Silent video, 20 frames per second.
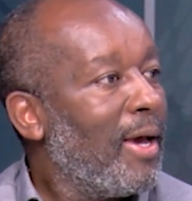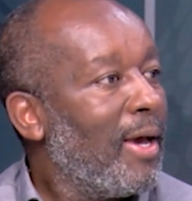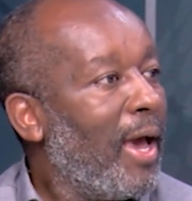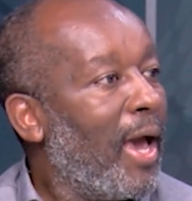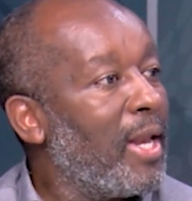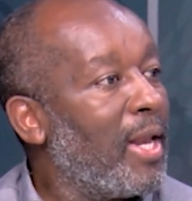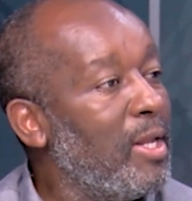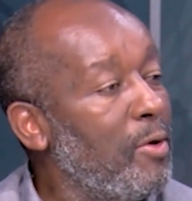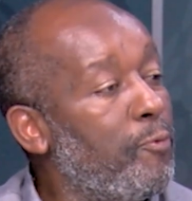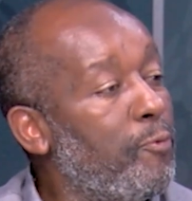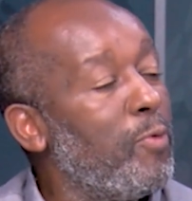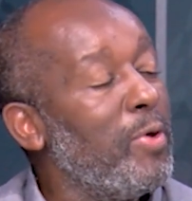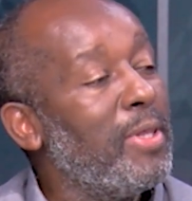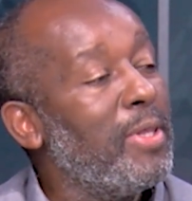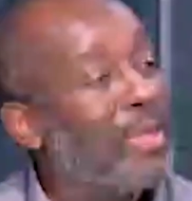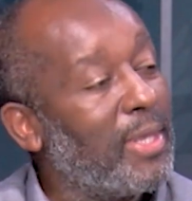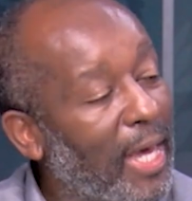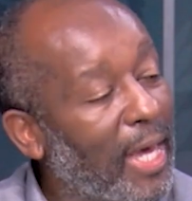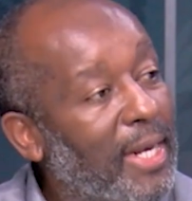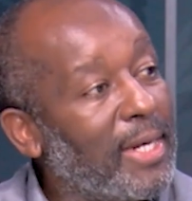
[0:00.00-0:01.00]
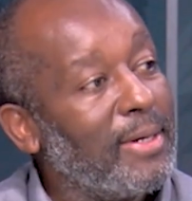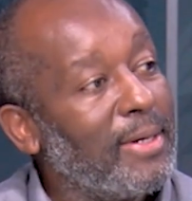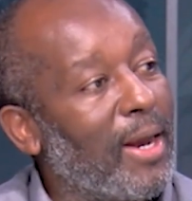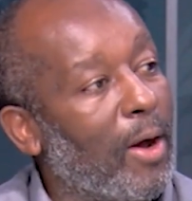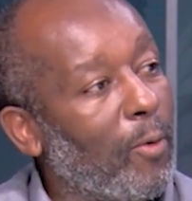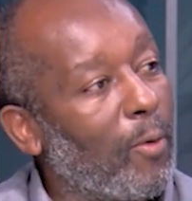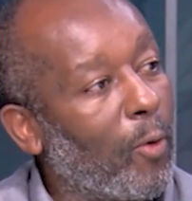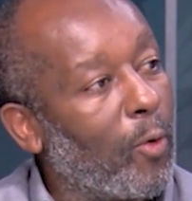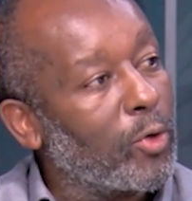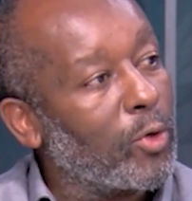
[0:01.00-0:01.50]
And if we then now
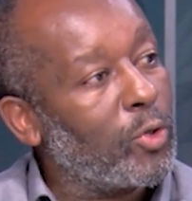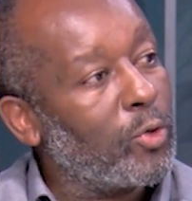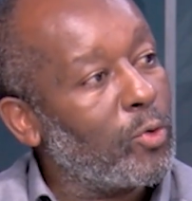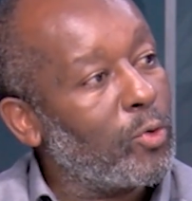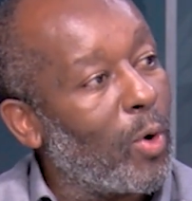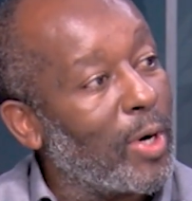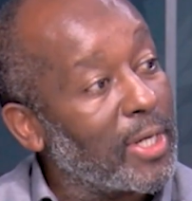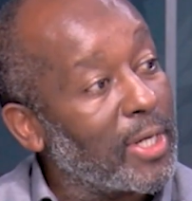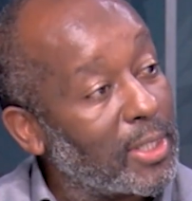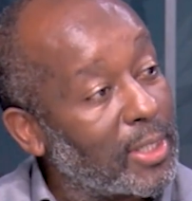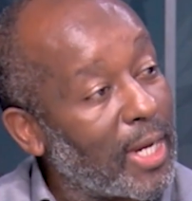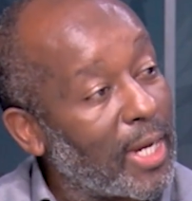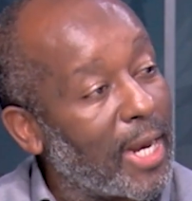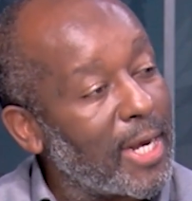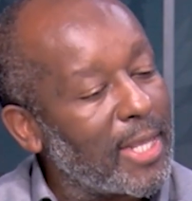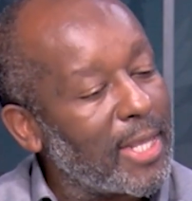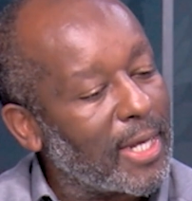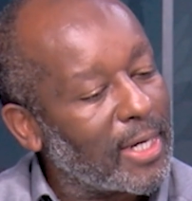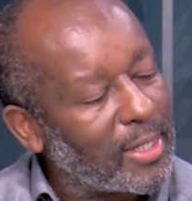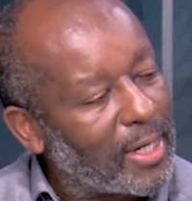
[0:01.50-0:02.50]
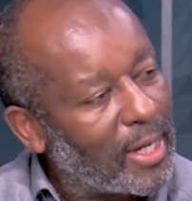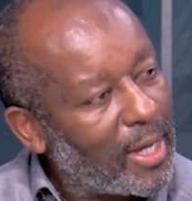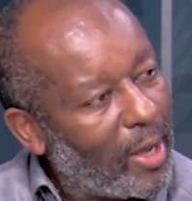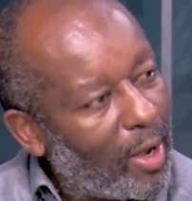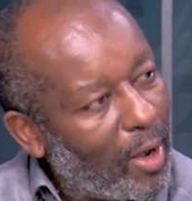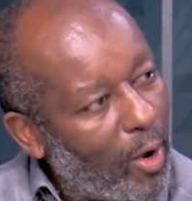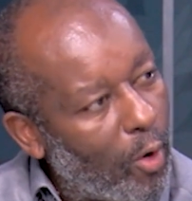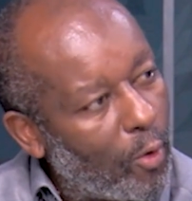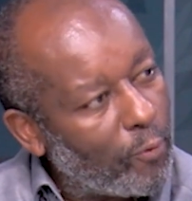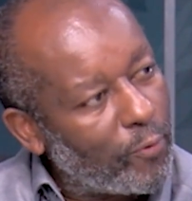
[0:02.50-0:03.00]
got to understand that
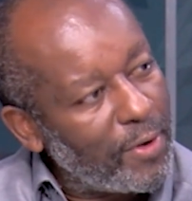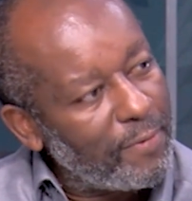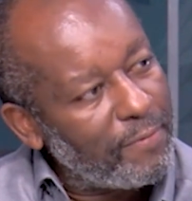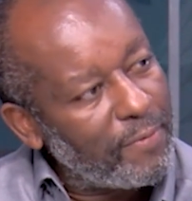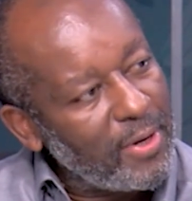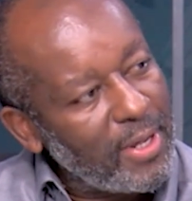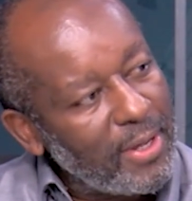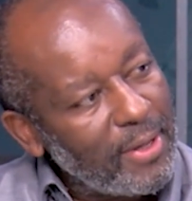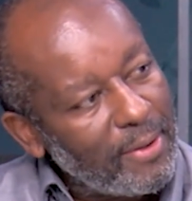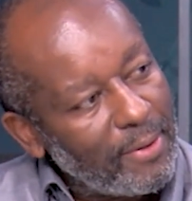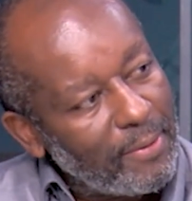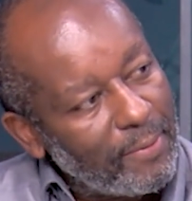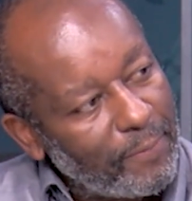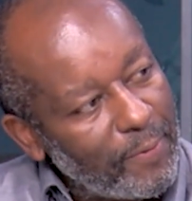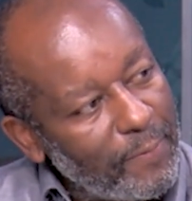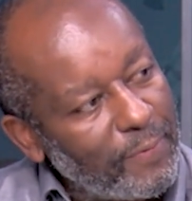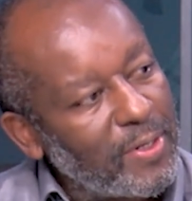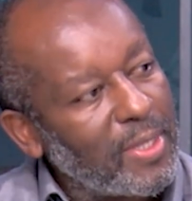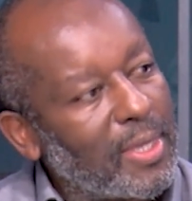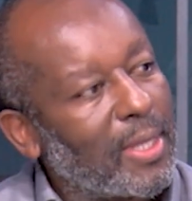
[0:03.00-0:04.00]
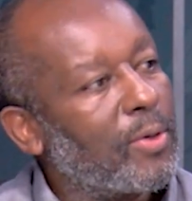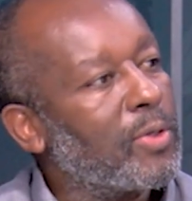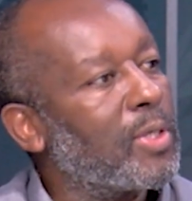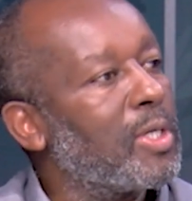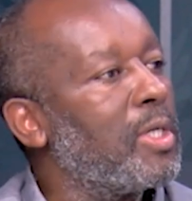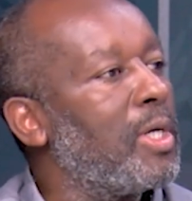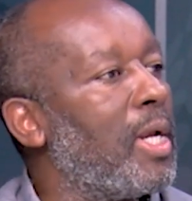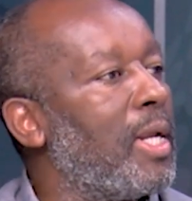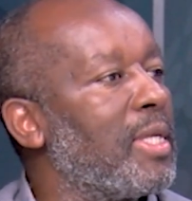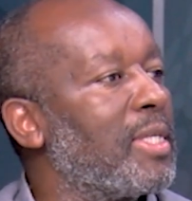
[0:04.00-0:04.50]
of every 50,000
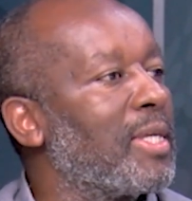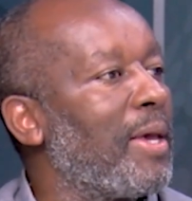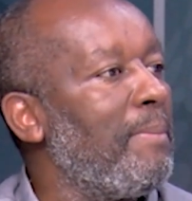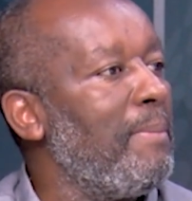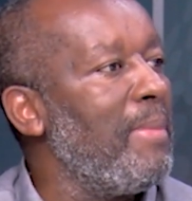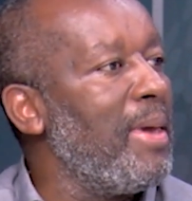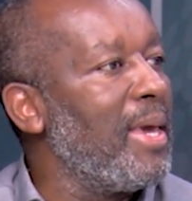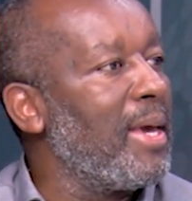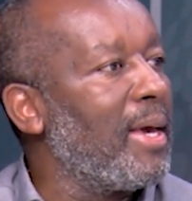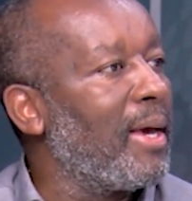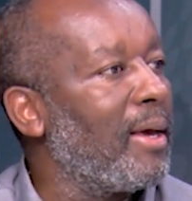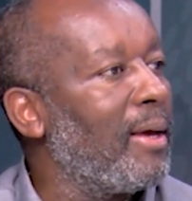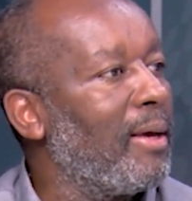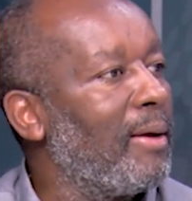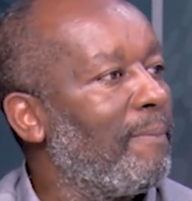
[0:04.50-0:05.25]
shillings I make,